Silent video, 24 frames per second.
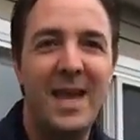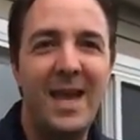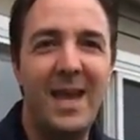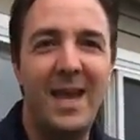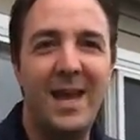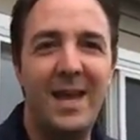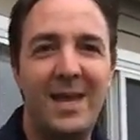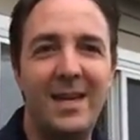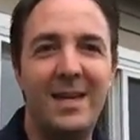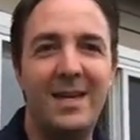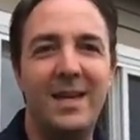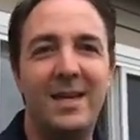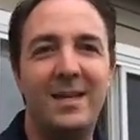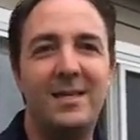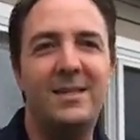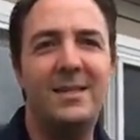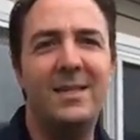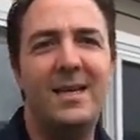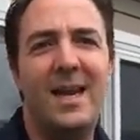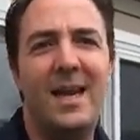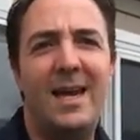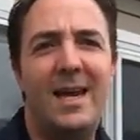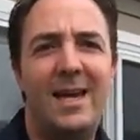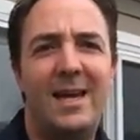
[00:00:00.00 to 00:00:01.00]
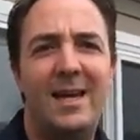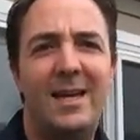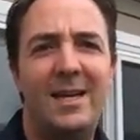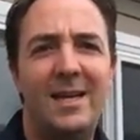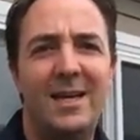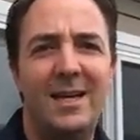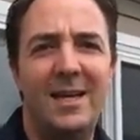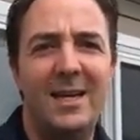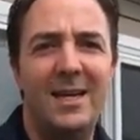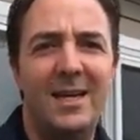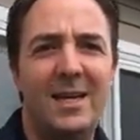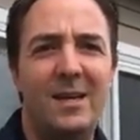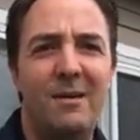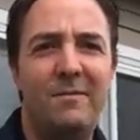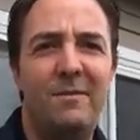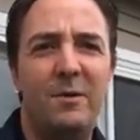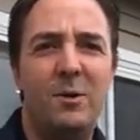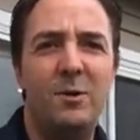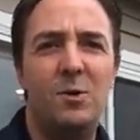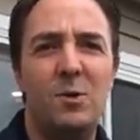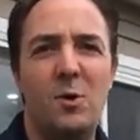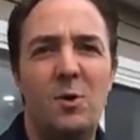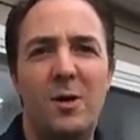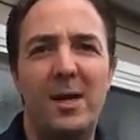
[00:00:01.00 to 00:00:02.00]
And today, if
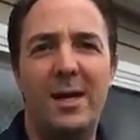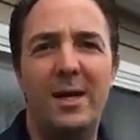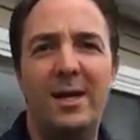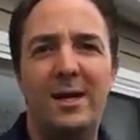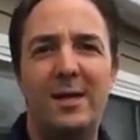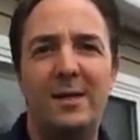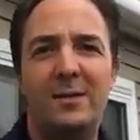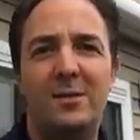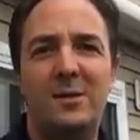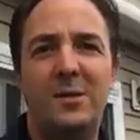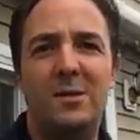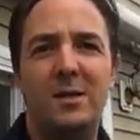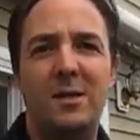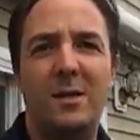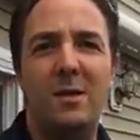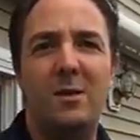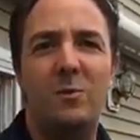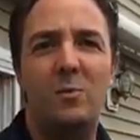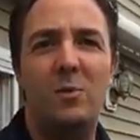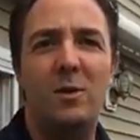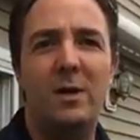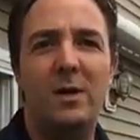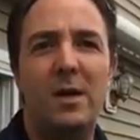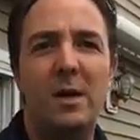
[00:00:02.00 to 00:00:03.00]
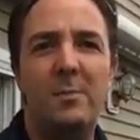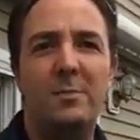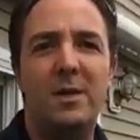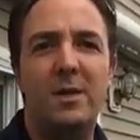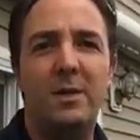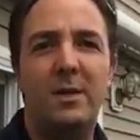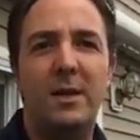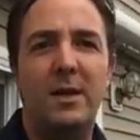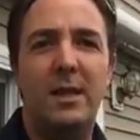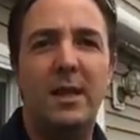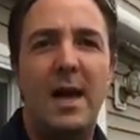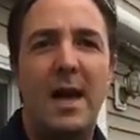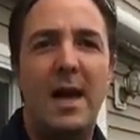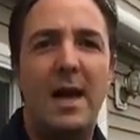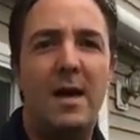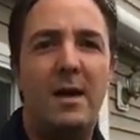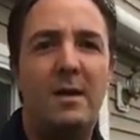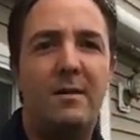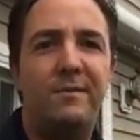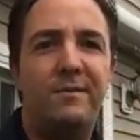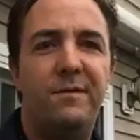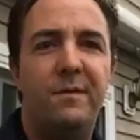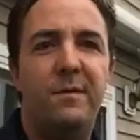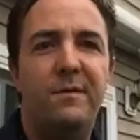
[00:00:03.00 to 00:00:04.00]
you're joining us, we're coming to you
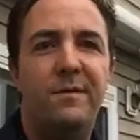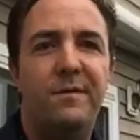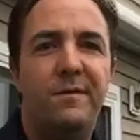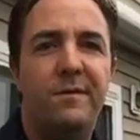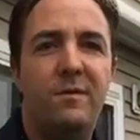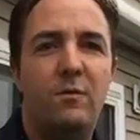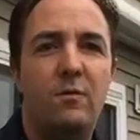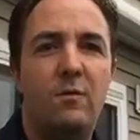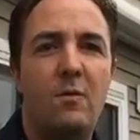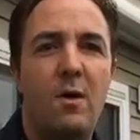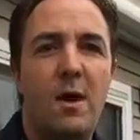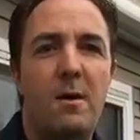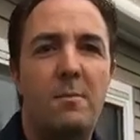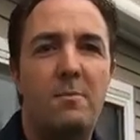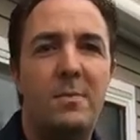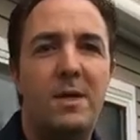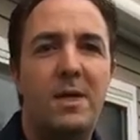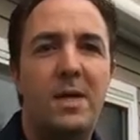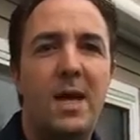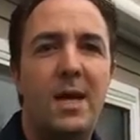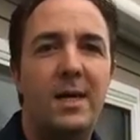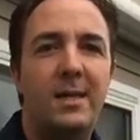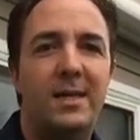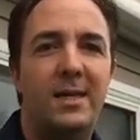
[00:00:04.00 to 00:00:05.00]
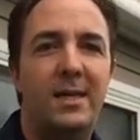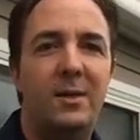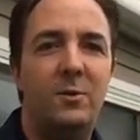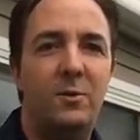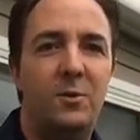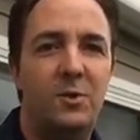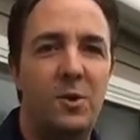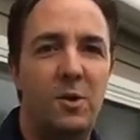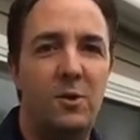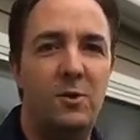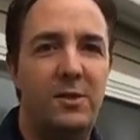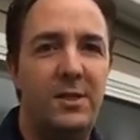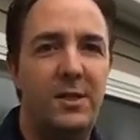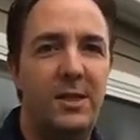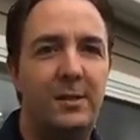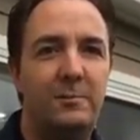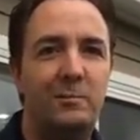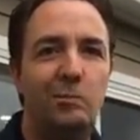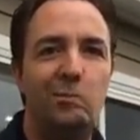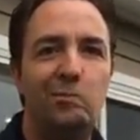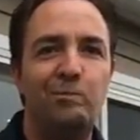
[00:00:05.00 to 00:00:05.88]
live from Nutley, New Jersey.